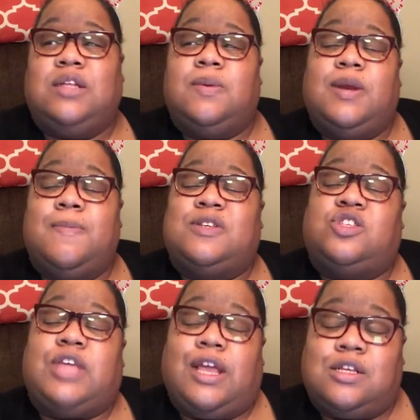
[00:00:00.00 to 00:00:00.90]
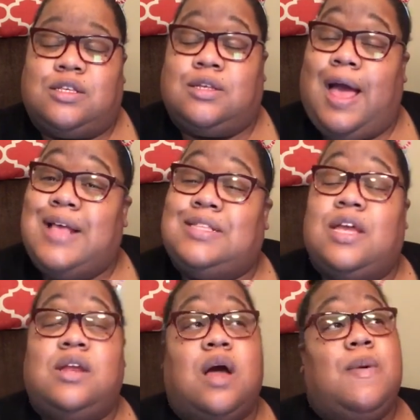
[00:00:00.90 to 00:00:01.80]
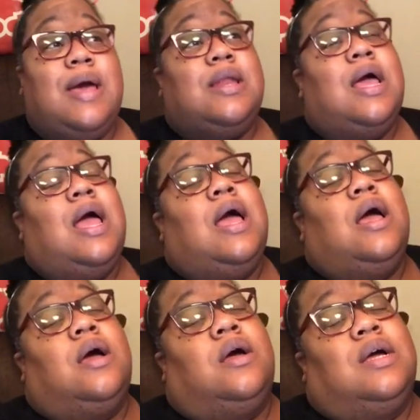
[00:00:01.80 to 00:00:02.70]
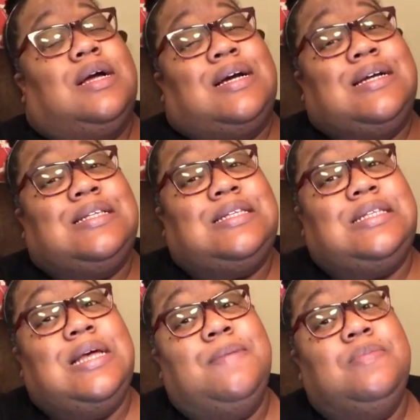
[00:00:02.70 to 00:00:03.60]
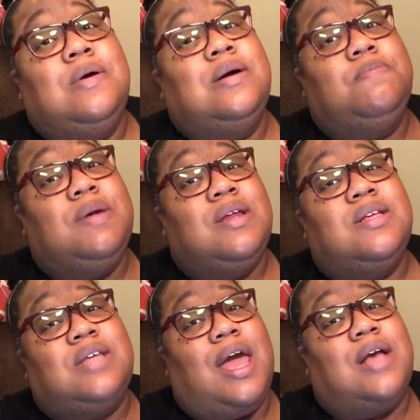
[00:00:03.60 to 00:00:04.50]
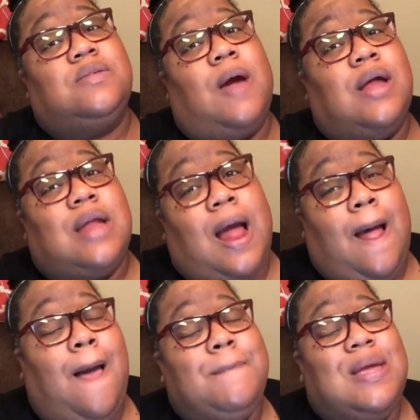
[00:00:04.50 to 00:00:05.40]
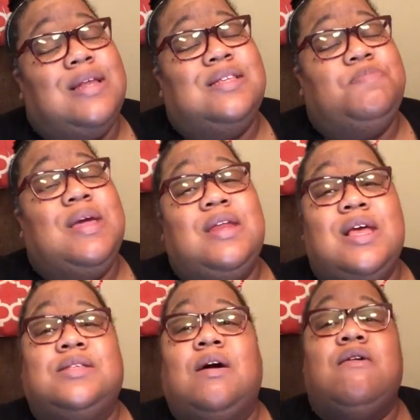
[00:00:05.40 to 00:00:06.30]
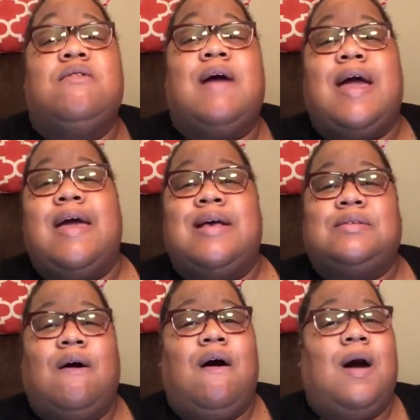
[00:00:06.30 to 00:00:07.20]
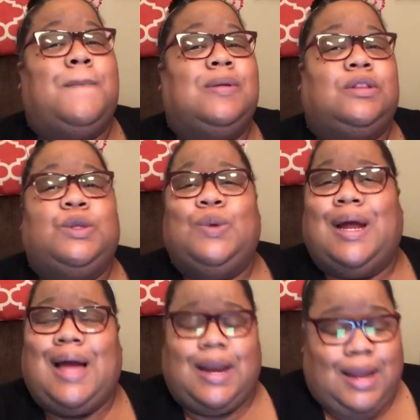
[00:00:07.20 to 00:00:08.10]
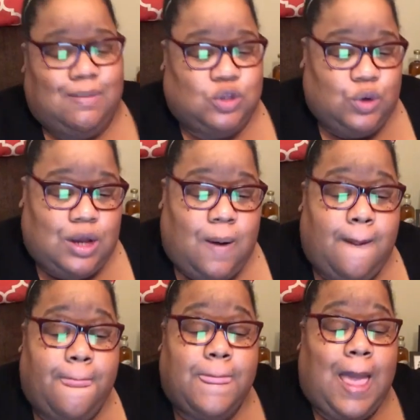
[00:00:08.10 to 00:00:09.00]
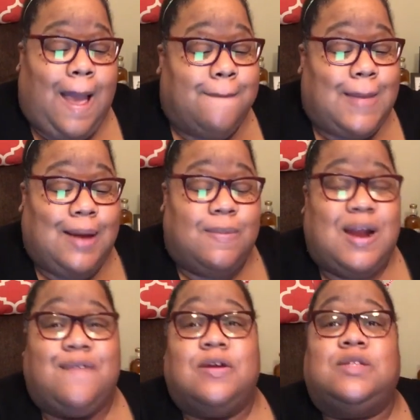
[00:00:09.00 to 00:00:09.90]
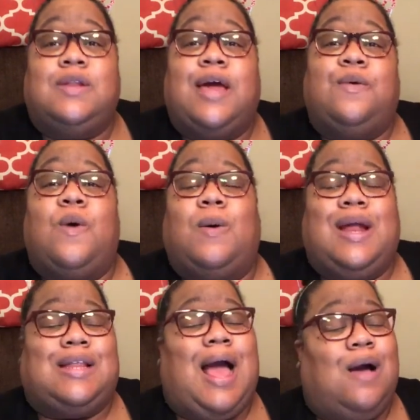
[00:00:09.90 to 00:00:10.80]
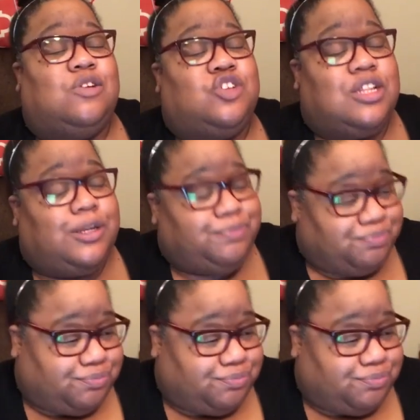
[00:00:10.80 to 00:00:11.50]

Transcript: too many mistakes I said, you know what? Can someone beat his ass right now? I mean, just beat his whole ass all up and through the goddamn studio. I'm like, whatever. So later on, at the house chilling,